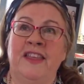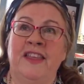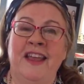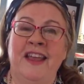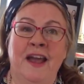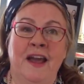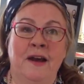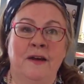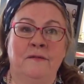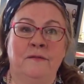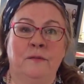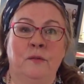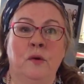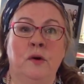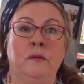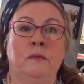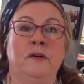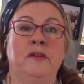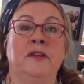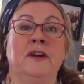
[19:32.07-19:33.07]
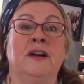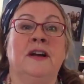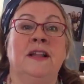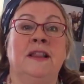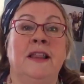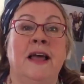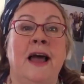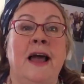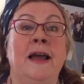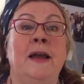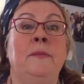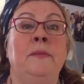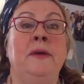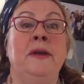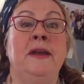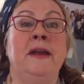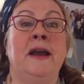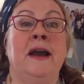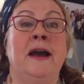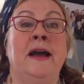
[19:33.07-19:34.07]
They have one with a
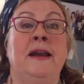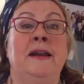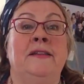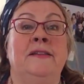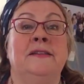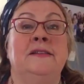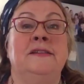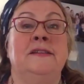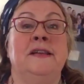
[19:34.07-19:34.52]
calliope on it,